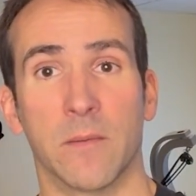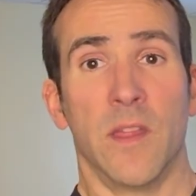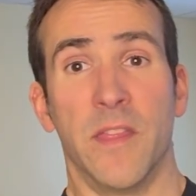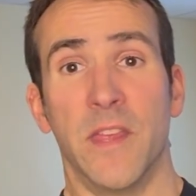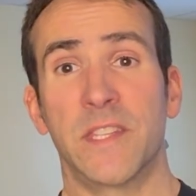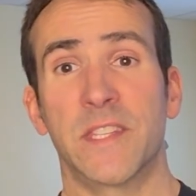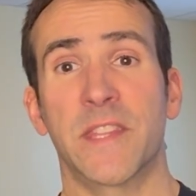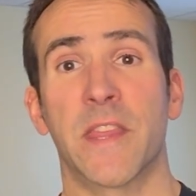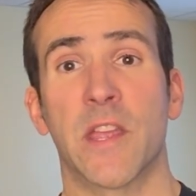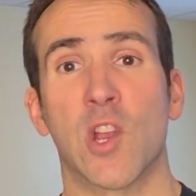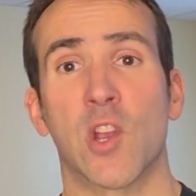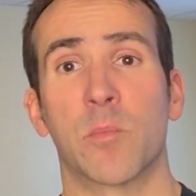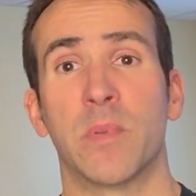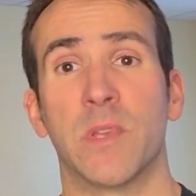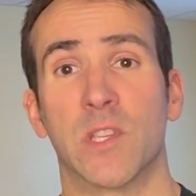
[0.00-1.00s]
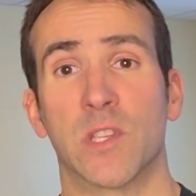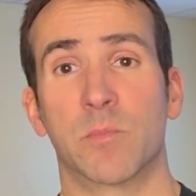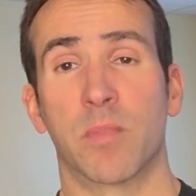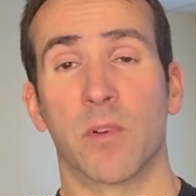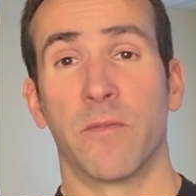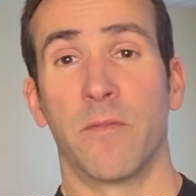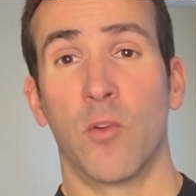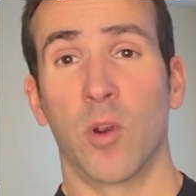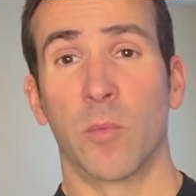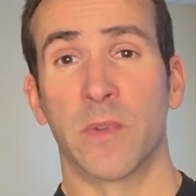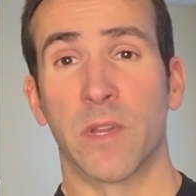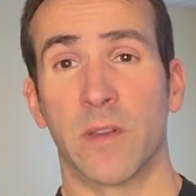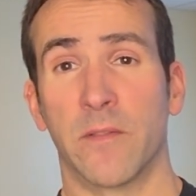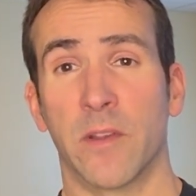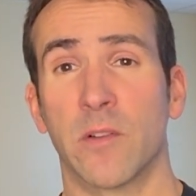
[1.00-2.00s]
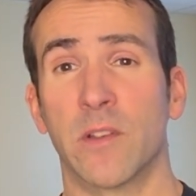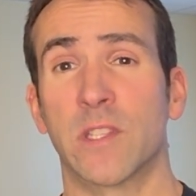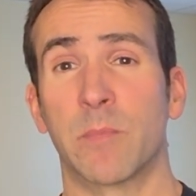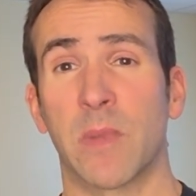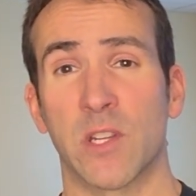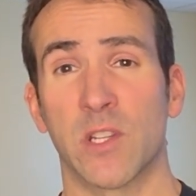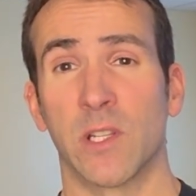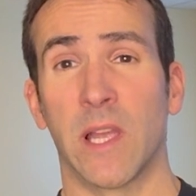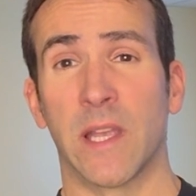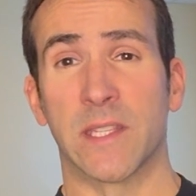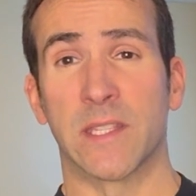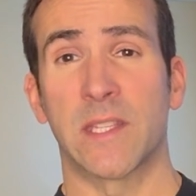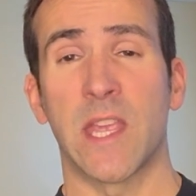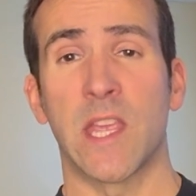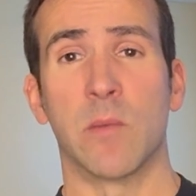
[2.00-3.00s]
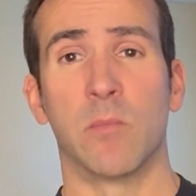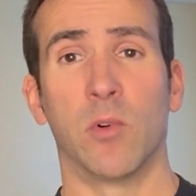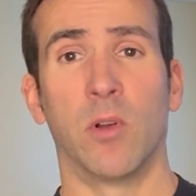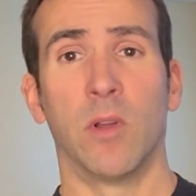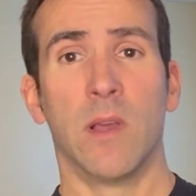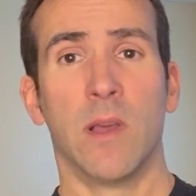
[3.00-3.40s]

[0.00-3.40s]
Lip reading: This therapy is performed on a very specialized table.